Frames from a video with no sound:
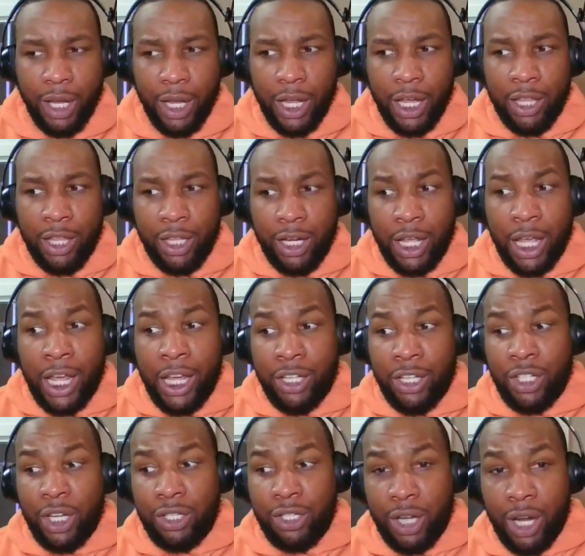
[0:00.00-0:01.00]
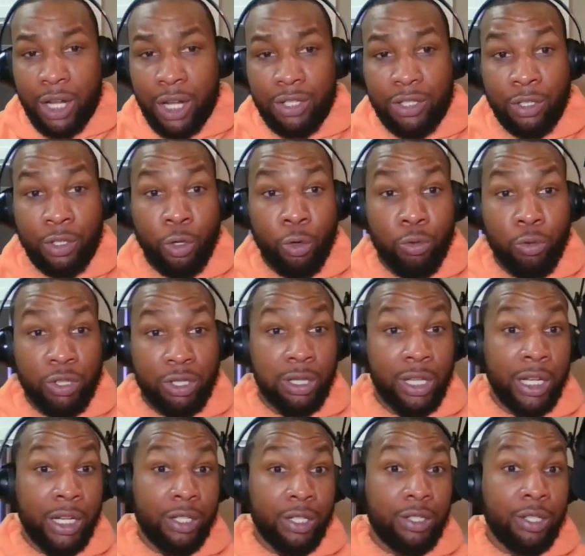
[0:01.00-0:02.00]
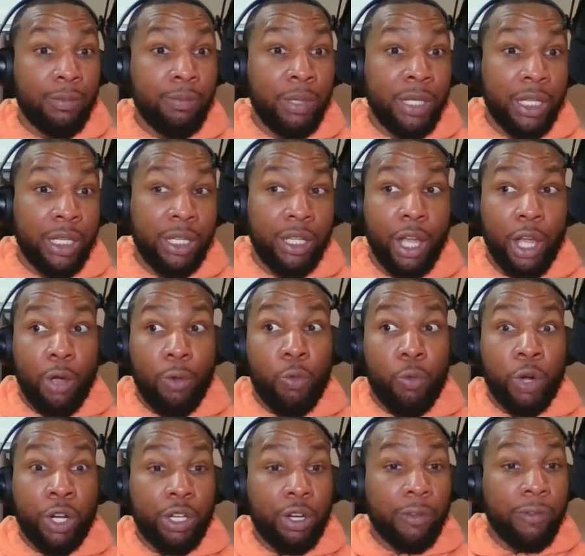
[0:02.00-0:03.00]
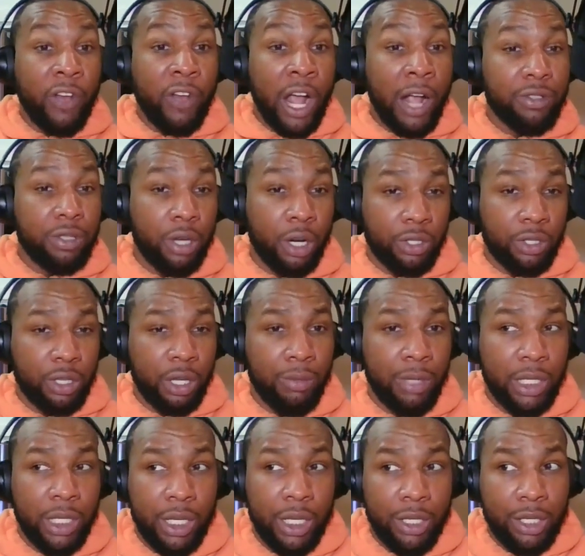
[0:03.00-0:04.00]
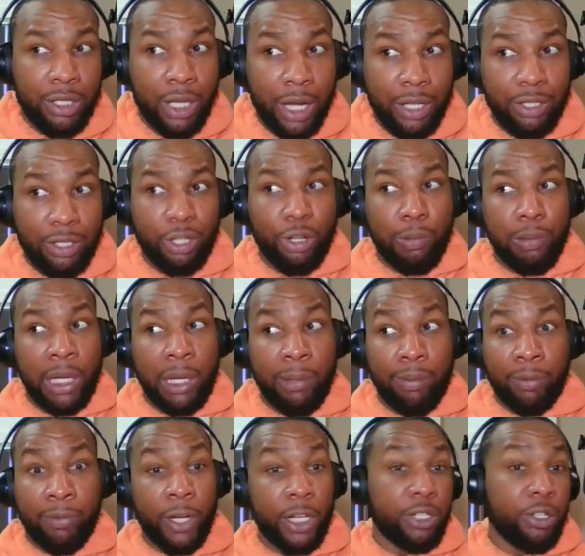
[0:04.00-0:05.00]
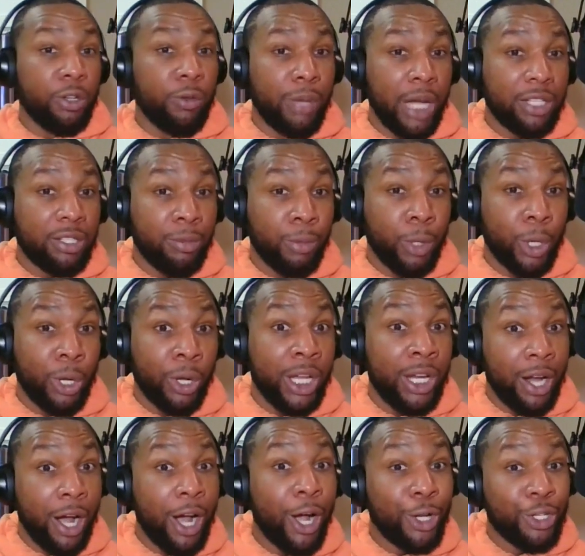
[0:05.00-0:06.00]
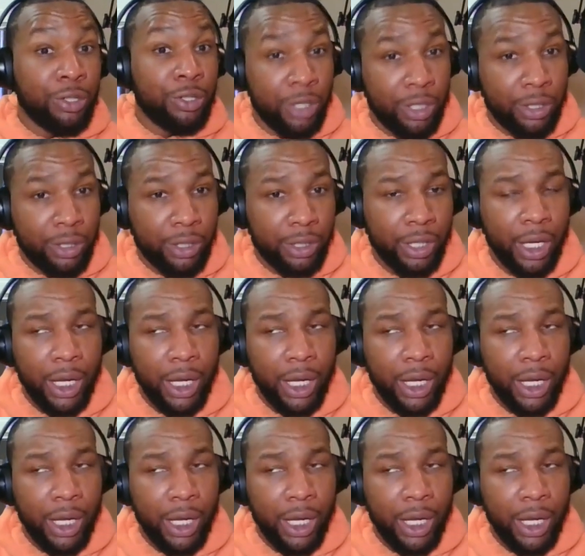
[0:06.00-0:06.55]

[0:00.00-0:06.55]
And then AJ Johnson, who was slated to be one of your five stars coming in, decides to go play professional basketball in Australia.